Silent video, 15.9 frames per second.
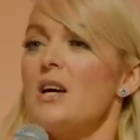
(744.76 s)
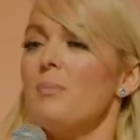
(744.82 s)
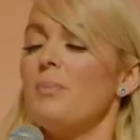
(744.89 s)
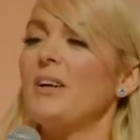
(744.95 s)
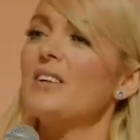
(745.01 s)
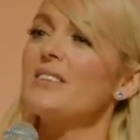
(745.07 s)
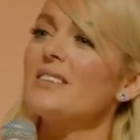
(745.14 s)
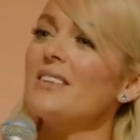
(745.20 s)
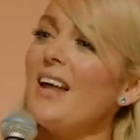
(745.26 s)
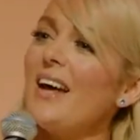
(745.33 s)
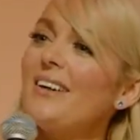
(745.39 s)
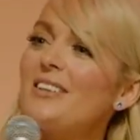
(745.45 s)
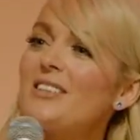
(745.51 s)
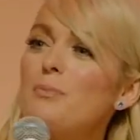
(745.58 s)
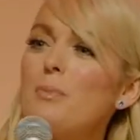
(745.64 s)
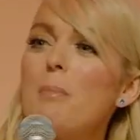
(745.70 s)
Because
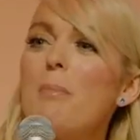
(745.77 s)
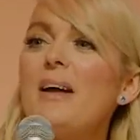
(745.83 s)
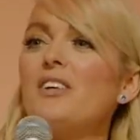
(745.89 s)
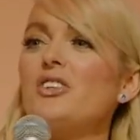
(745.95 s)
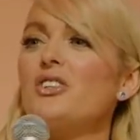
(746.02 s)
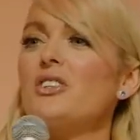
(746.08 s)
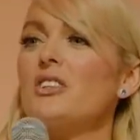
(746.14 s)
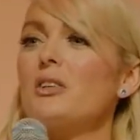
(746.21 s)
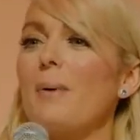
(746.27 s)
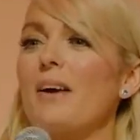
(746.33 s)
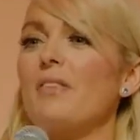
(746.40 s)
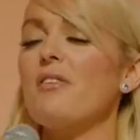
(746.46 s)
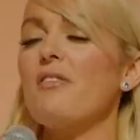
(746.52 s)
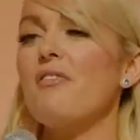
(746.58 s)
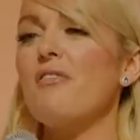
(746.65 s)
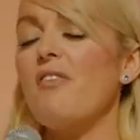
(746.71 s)
like has been mentioned
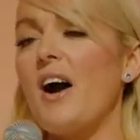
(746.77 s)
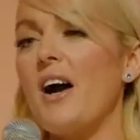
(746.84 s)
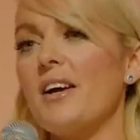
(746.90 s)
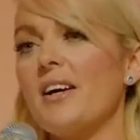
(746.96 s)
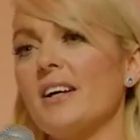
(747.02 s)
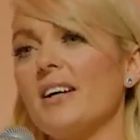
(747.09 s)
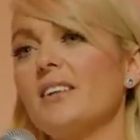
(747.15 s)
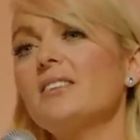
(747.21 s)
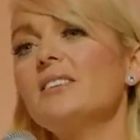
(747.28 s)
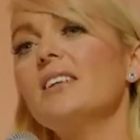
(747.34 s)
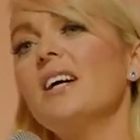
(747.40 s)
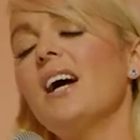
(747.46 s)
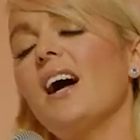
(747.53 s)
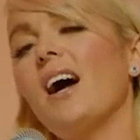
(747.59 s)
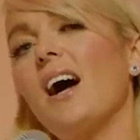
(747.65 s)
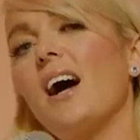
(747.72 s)
about the fire,
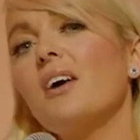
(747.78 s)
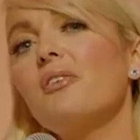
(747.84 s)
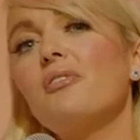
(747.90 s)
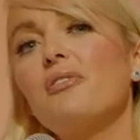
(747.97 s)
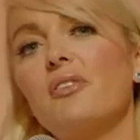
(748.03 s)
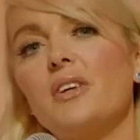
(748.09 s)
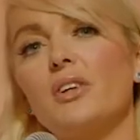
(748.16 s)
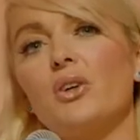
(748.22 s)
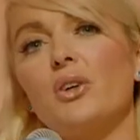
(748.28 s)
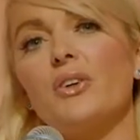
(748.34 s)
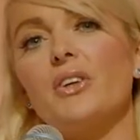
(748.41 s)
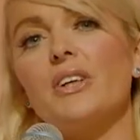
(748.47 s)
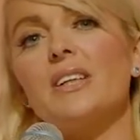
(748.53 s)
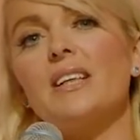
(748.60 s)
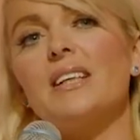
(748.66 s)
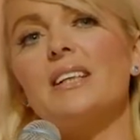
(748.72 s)
I feel
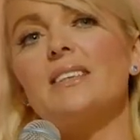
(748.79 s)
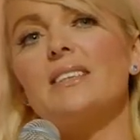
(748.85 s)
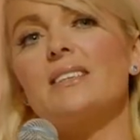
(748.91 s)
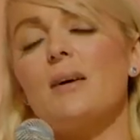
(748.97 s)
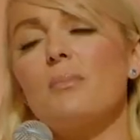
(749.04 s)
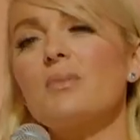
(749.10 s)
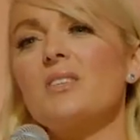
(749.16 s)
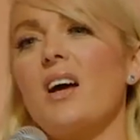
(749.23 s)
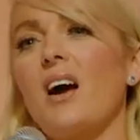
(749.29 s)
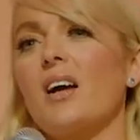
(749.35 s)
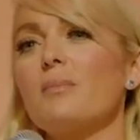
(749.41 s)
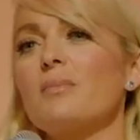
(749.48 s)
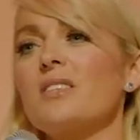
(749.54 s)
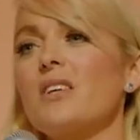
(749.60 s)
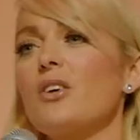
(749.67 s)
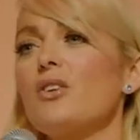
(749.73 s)
that it's
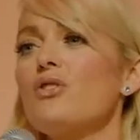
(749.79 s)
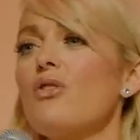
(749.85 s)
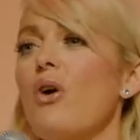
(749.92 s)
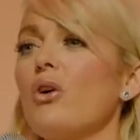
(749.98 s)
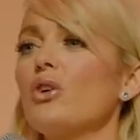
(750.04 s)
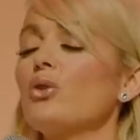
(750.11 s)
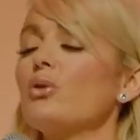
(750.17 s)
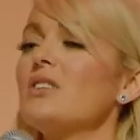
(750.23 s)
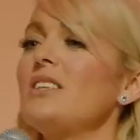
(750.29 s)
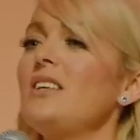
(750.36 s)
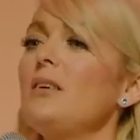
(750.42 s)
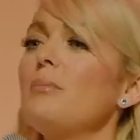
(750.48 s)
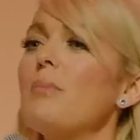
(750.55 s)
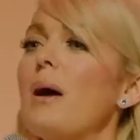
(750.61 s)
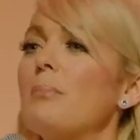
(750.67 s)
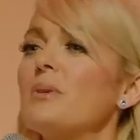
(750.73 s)
sometimes not your
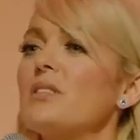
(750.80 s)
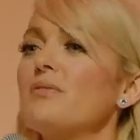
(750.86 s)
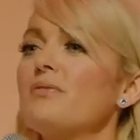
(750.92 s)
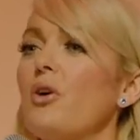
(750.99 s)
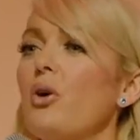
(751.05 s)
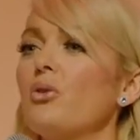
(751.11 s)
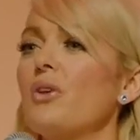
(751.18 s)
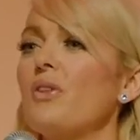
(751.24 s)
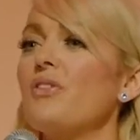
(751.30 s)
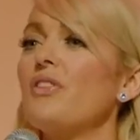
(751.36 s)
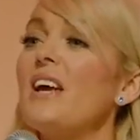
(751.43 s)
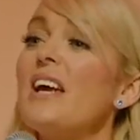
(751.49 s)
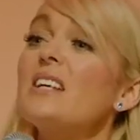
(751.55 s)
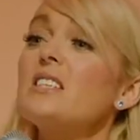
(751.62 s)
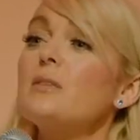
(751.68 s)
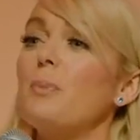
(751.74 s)
team member's fault that
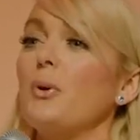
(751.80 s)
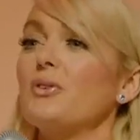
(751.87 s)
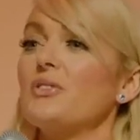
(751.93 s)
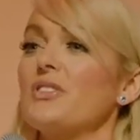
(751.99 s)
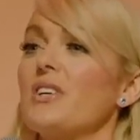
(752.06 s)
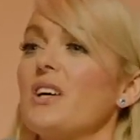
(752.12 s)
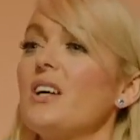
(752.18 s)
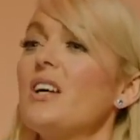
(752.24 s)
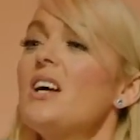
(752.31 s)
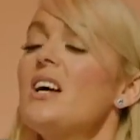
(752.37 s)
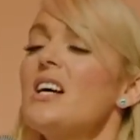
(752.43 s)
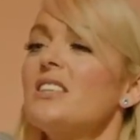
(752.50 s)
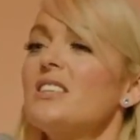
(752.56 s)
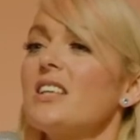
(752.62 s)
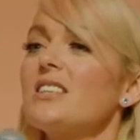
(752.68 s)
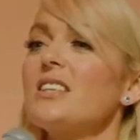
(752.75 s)
their sponsor
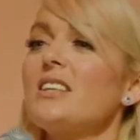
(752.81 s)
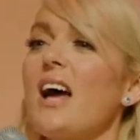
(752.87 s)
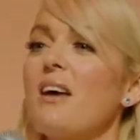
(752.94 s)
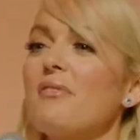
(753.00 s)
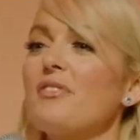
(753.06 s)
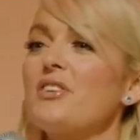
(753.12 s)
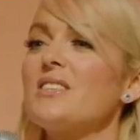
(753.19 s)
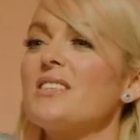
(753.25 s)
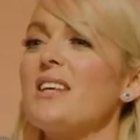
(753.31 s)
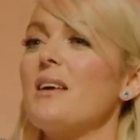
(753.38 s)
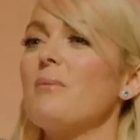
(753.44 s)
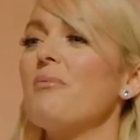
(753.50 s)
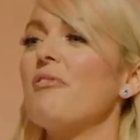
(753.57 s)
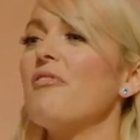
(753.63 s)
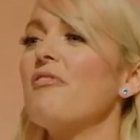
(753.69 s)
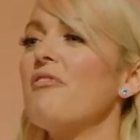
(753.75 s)
doesn't have the
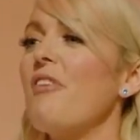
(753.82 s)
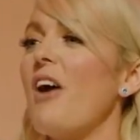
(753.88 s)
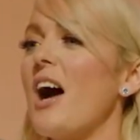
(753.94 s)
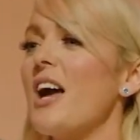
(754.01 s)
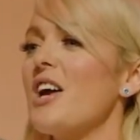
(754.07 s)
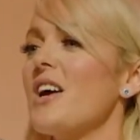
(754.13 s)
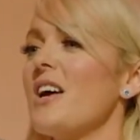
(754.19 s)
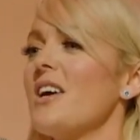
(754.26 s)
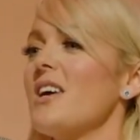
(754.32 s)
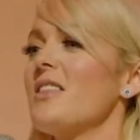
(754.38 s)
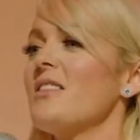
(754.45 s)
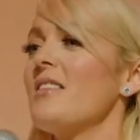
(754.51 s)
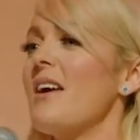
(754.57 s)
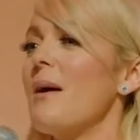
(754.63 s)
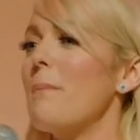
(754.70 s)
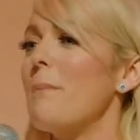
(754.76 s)
same fire
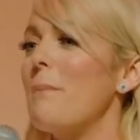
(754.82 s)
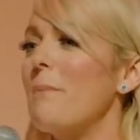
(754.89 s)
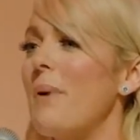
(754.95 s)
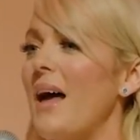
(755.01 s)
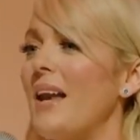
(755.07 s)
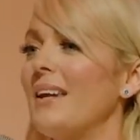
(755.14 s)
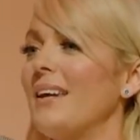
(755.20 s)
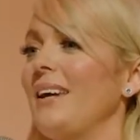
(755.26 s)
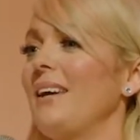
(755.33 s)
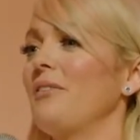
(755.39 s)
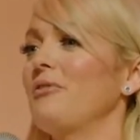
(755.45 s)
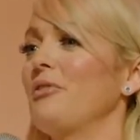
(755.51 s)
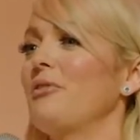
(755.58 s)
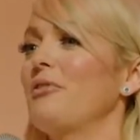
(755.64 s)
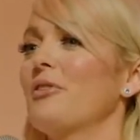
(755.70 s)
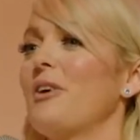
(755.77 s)
in their belly
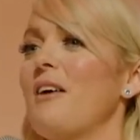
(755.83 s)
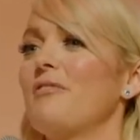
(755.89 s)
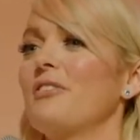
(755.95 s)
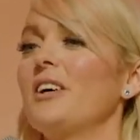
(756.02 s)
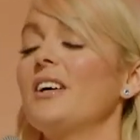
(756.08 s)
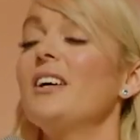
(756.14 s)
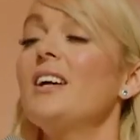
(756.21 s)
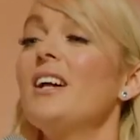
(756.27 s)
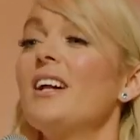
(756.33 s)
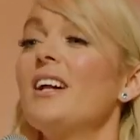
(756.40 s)
for Forever